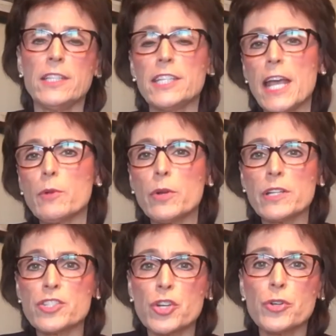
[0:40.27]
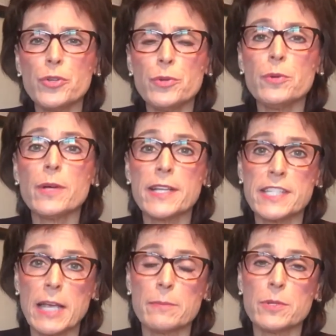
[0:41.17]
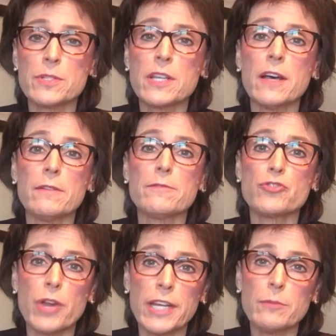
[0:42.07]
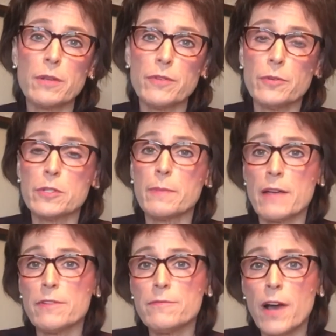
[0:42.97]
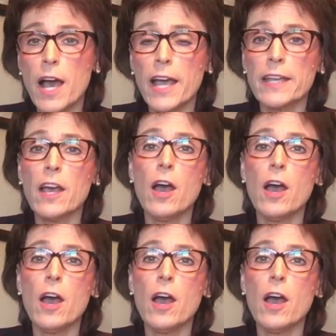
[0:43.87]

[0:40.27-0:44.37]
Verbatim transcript: Today I'm going to show you examples of traded reviews by Vafaie